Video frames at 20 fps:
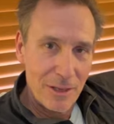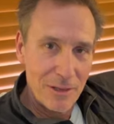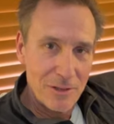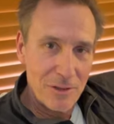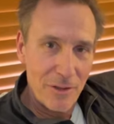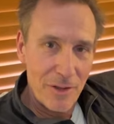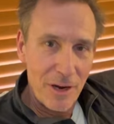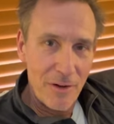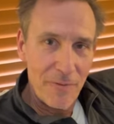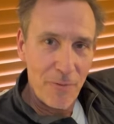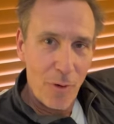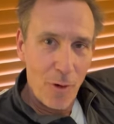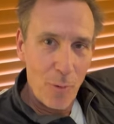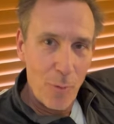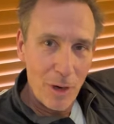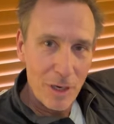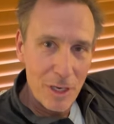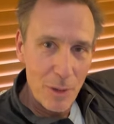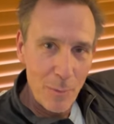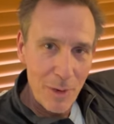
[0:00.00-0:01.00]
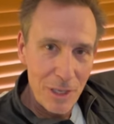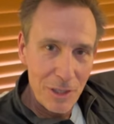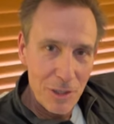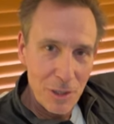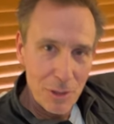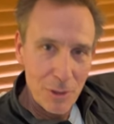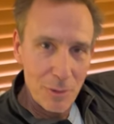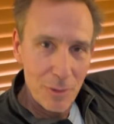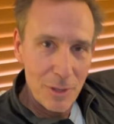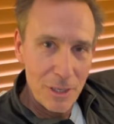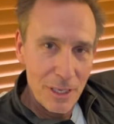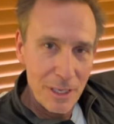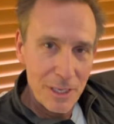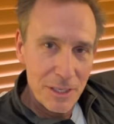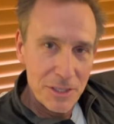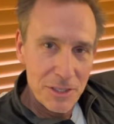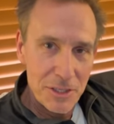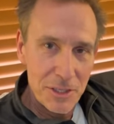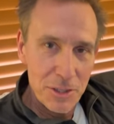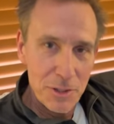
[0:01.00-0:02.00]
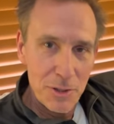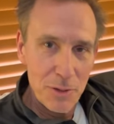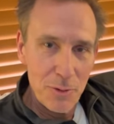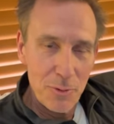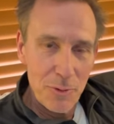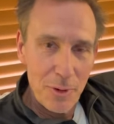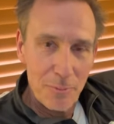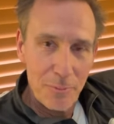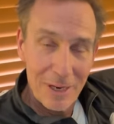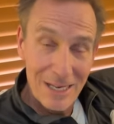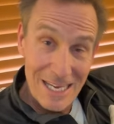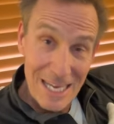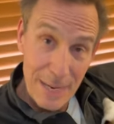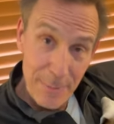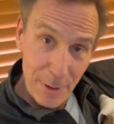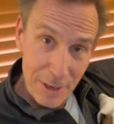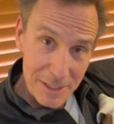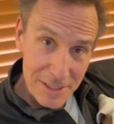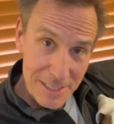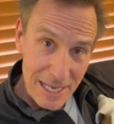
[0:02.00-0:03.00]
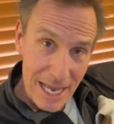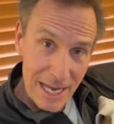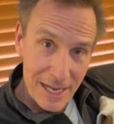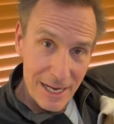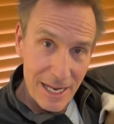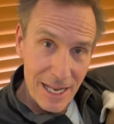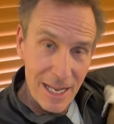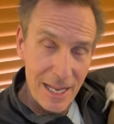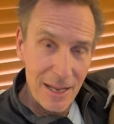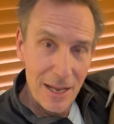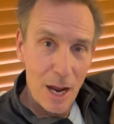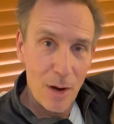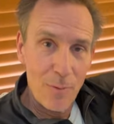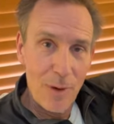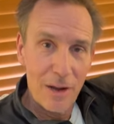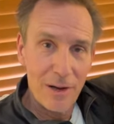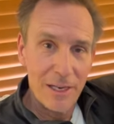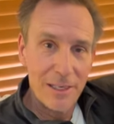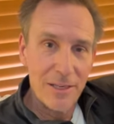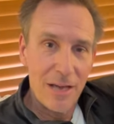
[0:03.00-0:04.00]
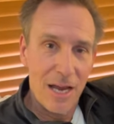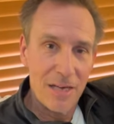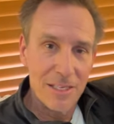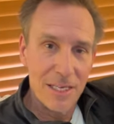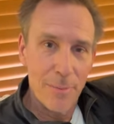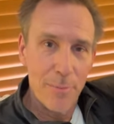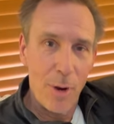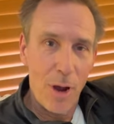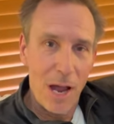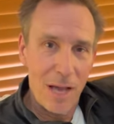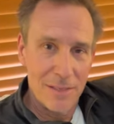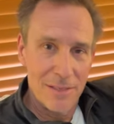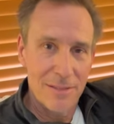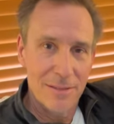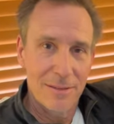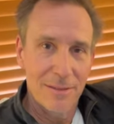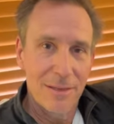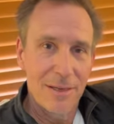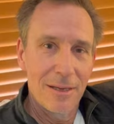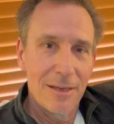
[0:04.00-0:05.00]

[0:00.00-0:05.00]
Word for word: So, therefore, what can we do to keep our sanity around a toxic boss.